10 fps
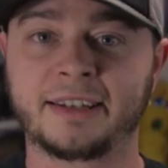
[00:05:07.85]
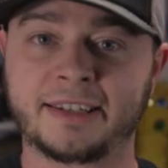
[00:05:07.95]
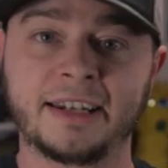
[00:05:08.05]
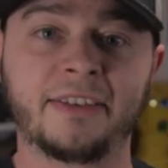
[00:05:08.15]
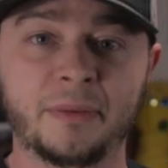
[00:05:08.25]
to
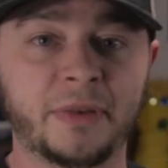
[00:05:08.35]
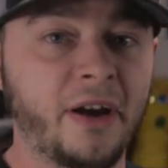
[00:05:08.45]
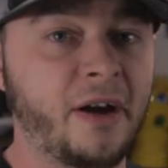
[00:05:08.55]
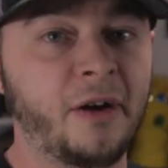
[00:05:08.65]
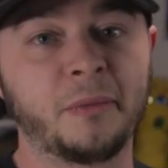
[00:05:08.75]
see them
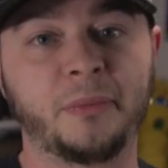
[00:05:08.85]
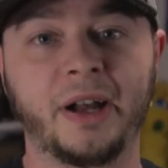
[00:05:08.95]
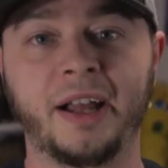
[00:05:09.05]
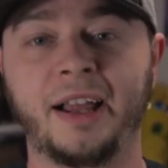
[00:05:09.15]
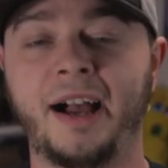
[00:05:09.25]
go,
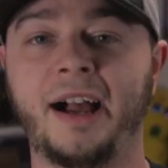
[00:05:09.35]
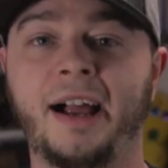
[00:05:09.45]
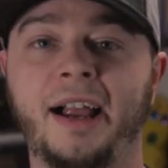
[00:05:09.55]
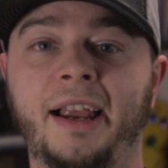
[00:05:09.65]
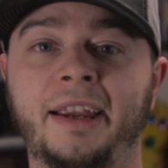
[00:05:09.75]
but
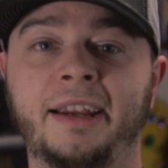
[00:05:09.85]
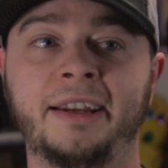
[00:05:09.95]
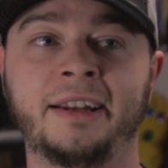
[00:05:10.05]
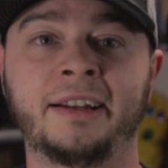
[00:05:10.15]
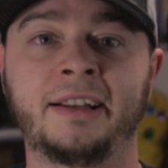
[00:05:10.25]

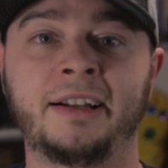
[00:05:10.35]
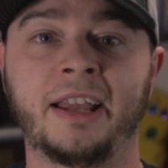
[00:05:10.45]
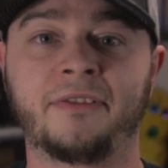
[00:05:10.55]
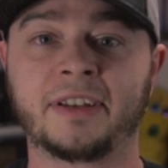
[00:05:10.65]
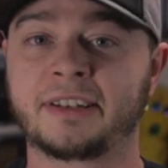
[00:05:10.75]

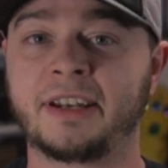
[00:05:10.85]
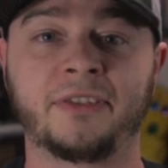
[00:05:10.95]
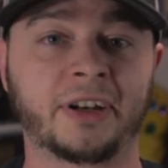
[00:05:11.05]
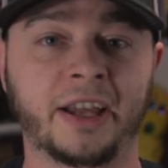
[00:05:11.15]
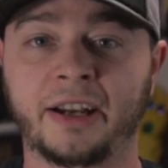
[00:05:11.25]

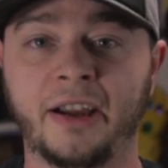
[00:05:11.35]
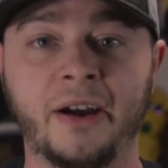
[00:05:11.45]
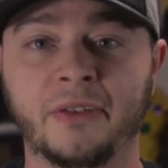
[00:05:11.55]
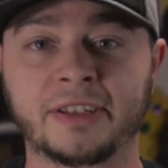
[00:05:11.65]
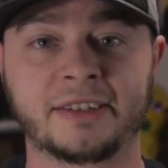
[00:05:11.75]
if you're gonna
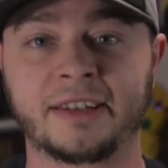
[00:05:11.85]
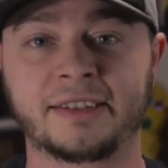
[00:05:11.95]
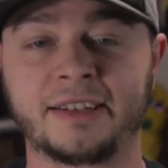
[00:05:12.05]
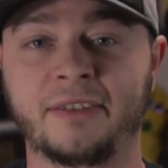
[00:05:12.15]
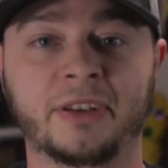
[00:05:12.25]
go, this is
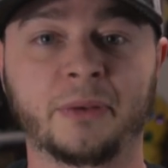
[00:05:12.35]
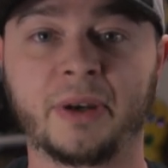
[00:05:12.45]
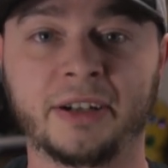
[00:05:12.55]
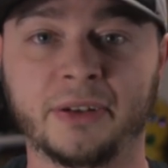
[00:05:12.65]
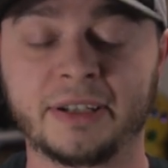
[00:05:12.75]
definitely the
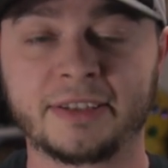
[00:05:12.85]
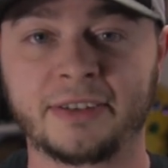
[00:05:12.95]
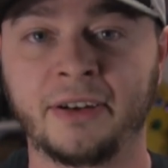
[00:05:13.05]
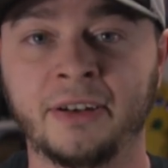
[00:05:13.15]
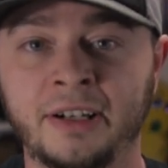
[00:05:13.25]
way to do it.
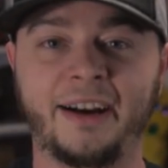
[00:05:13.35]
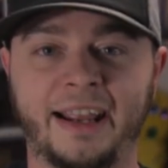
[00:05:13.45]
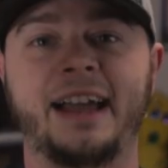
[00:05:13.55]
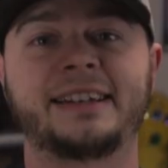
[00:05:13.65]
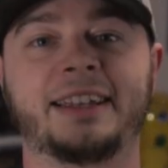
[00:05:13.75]
So, all
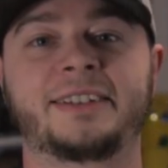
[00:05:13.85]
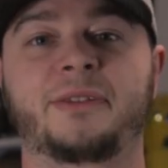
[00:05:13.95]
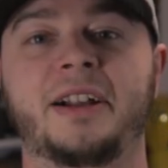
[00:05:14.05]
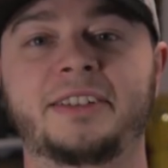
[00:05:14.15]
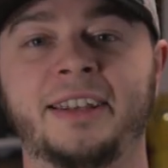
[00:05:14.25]
right, guys, thanks for
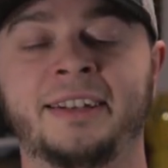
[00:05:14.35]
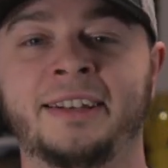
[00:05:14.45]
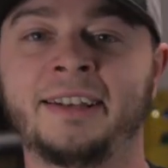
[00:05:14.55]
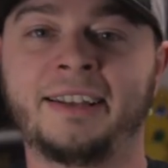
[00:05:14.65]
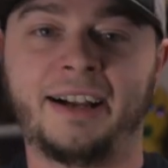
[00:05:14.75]
watching.